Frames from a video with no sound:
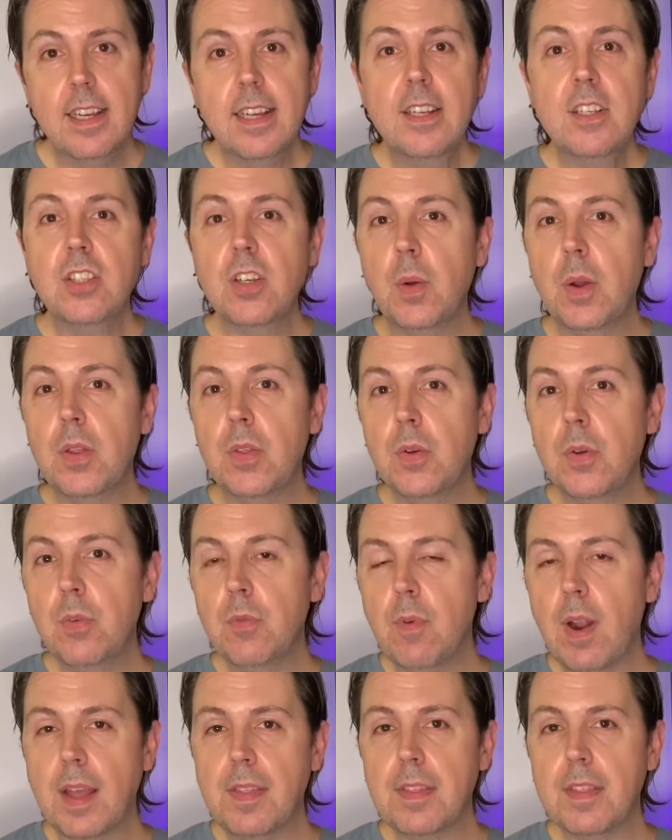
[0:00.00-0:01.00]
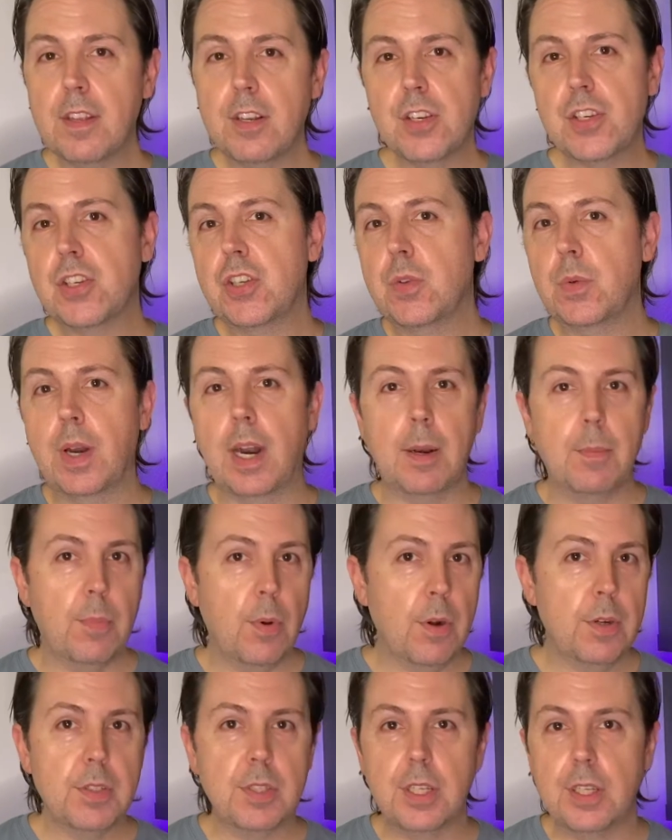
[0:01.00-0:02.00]
So I thought rather than just do an
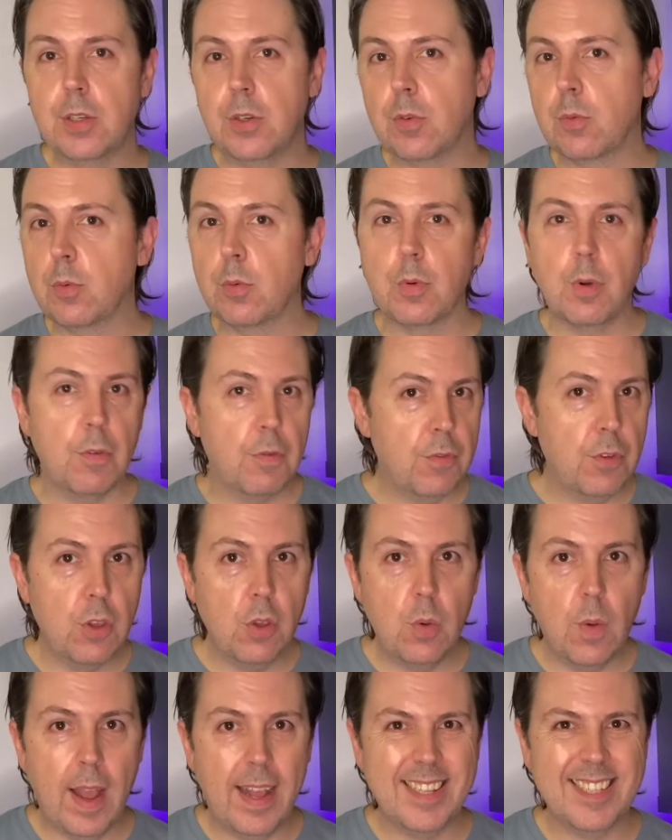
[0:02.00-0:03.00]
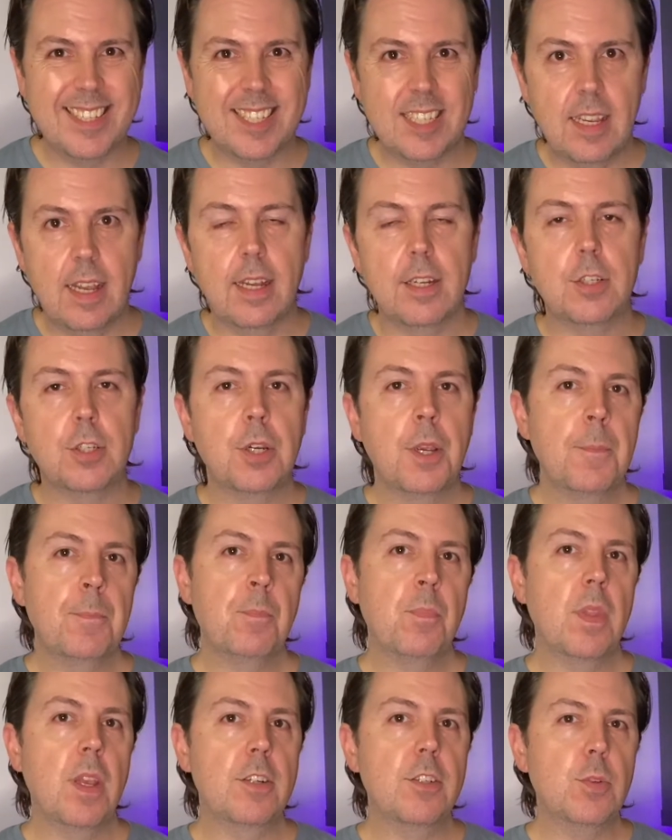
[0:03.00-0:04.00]
unboxing or a review as such,
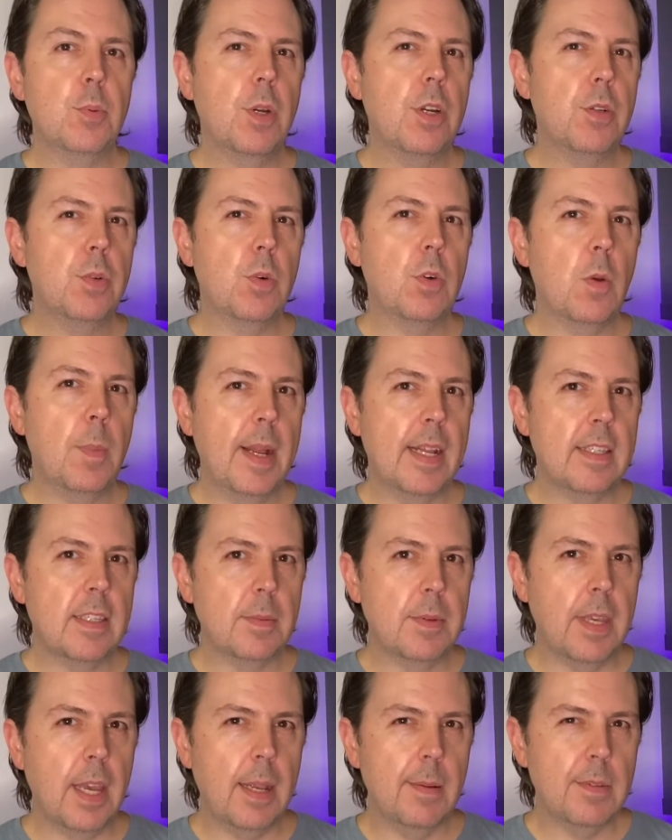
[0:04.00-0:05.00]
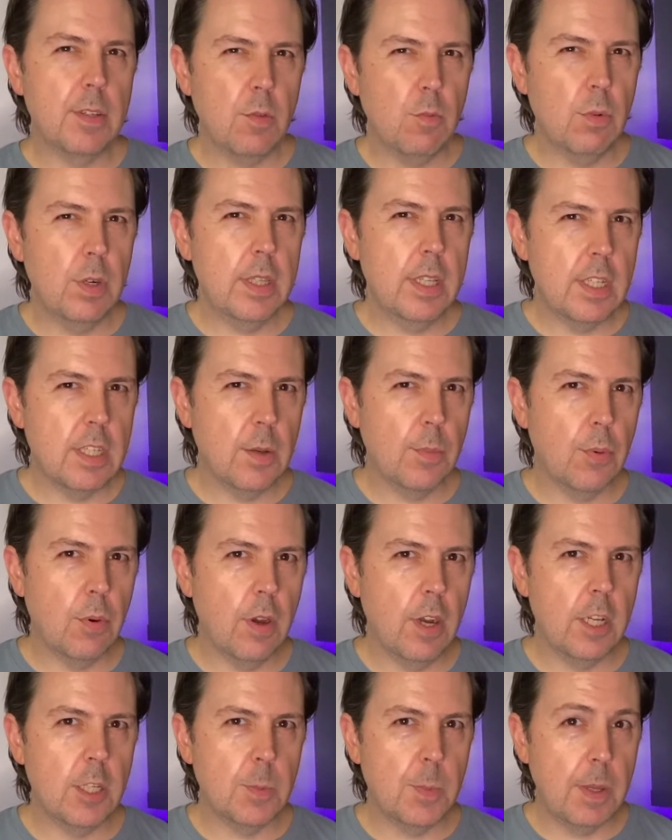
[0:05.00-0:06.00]
I just want to talk about some games that really
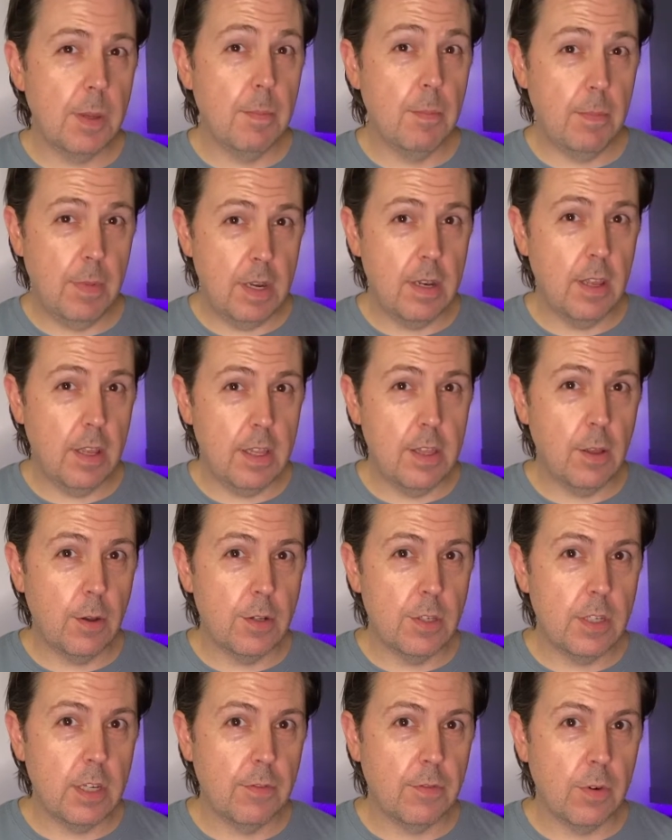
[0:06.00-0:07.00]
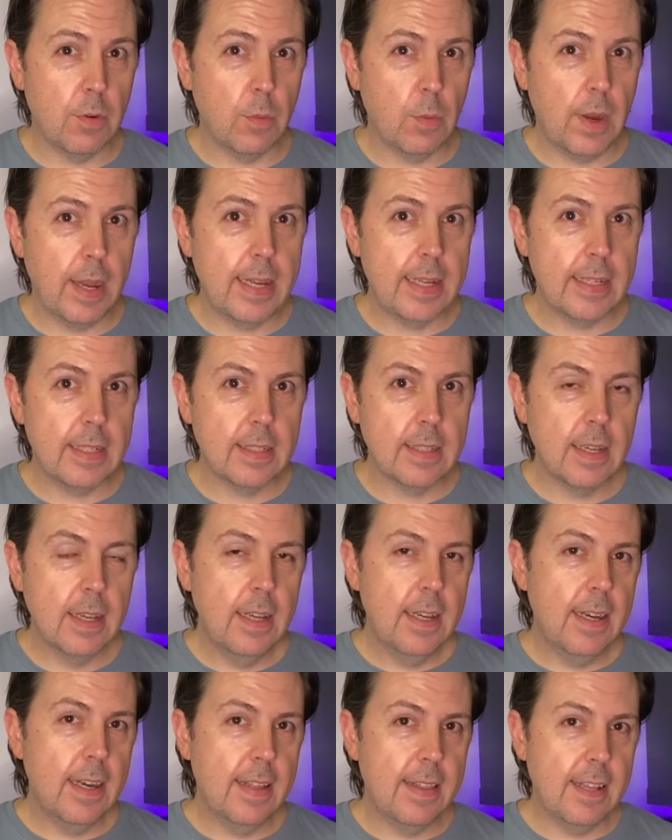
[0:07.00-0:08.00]
surprised me in those different ways.
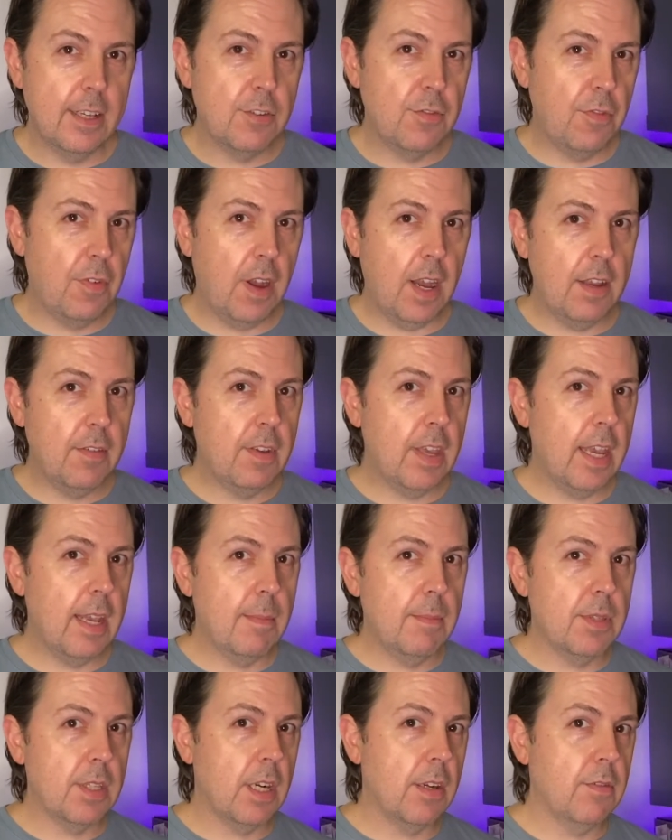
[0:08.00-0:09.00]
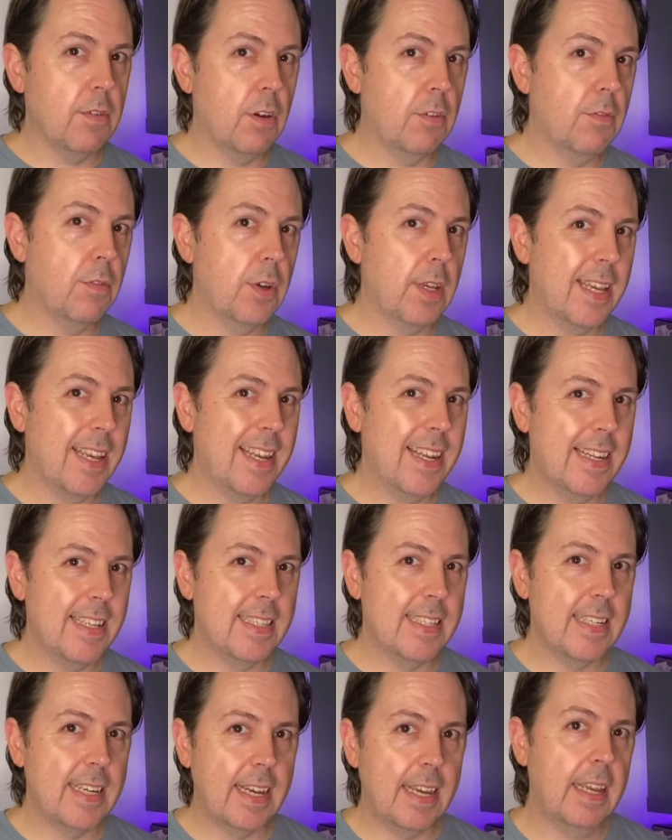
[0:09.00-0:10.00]
And there's 5 games that I've got for you here
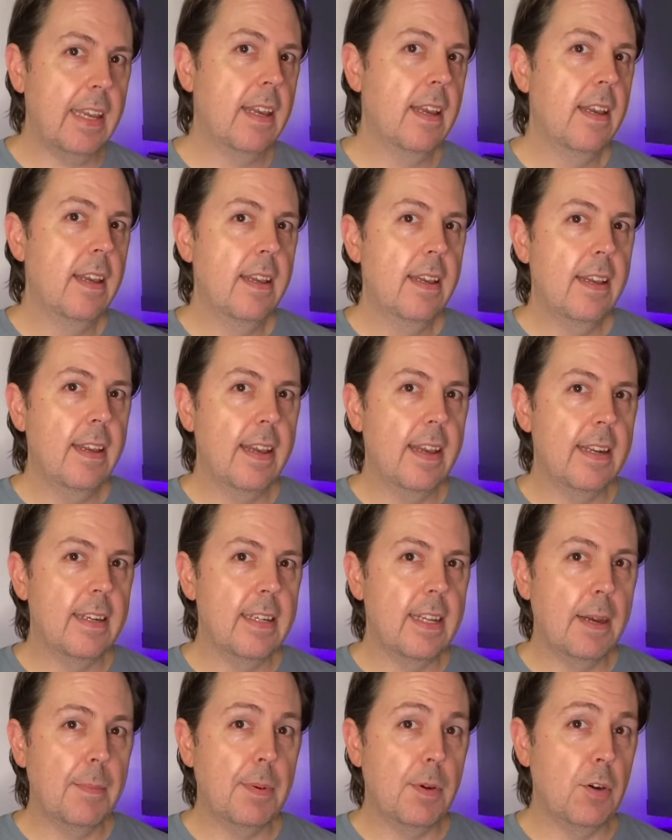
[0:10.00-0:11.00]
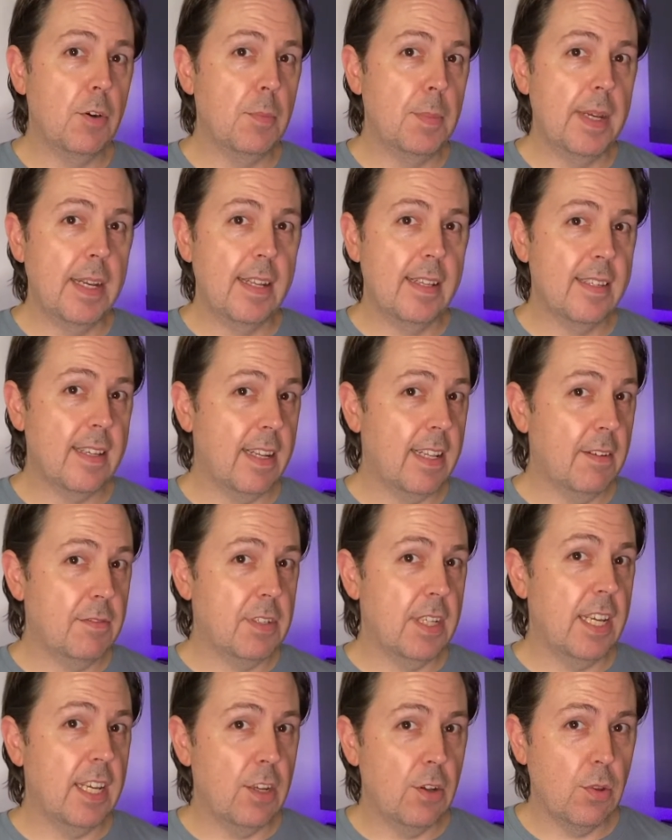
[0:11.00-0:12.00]
today, and by all means I'd love to
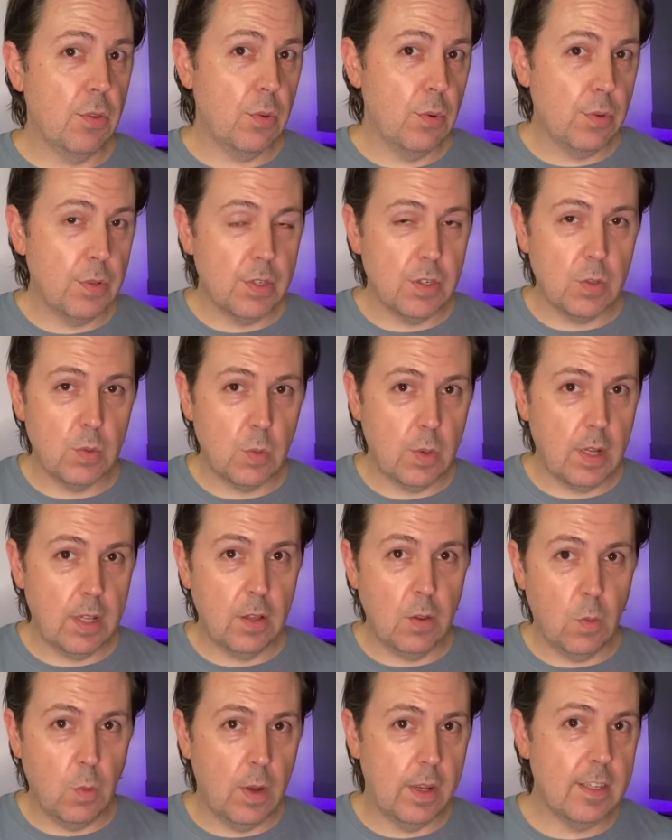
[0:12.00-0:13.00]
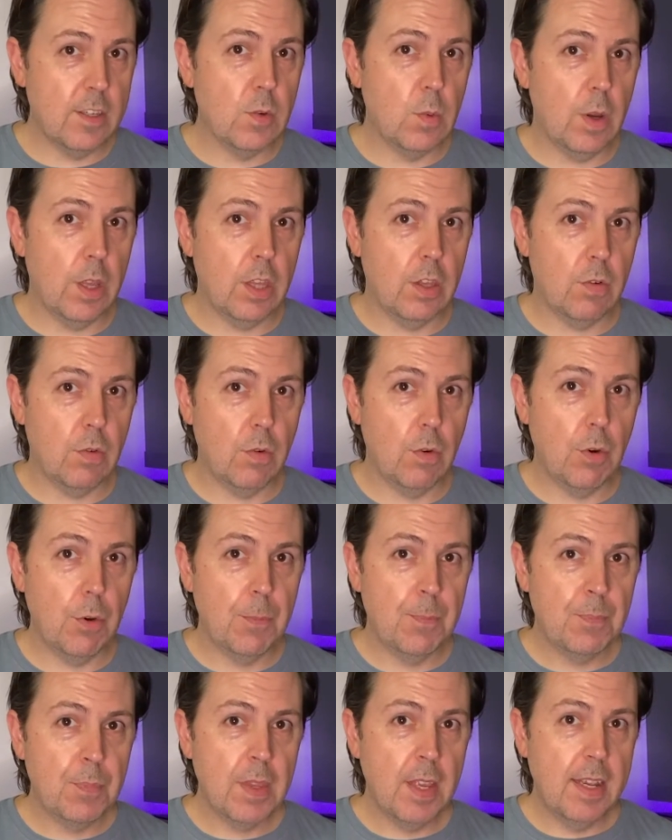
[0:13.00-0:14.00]
hear your thoughts as well once we're through.
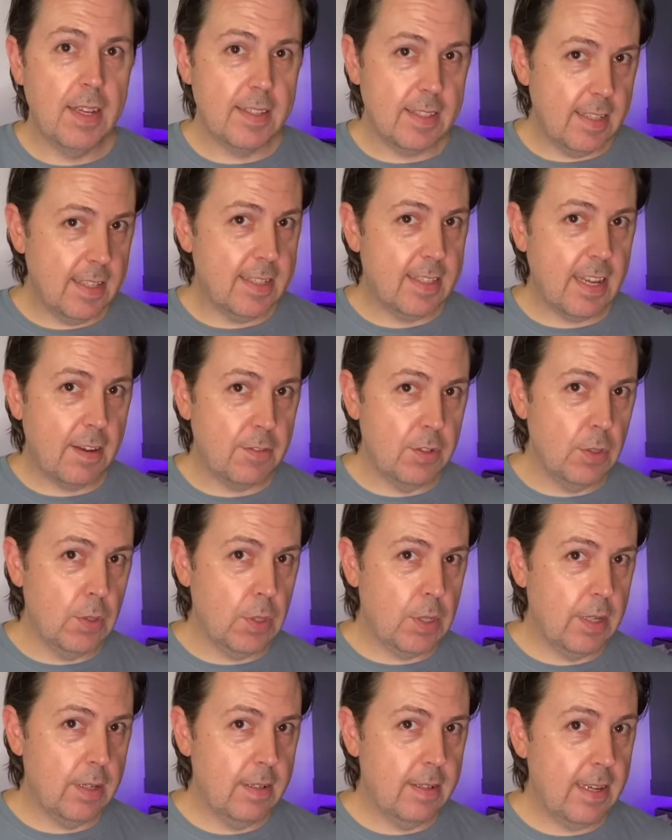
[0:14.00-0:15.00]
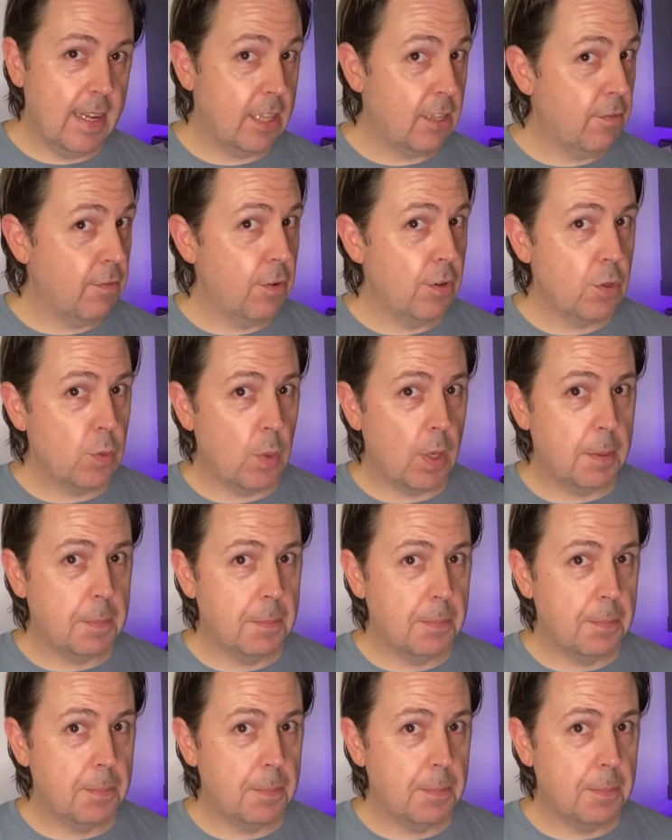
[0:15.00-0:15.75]
So let's have a look at the first one.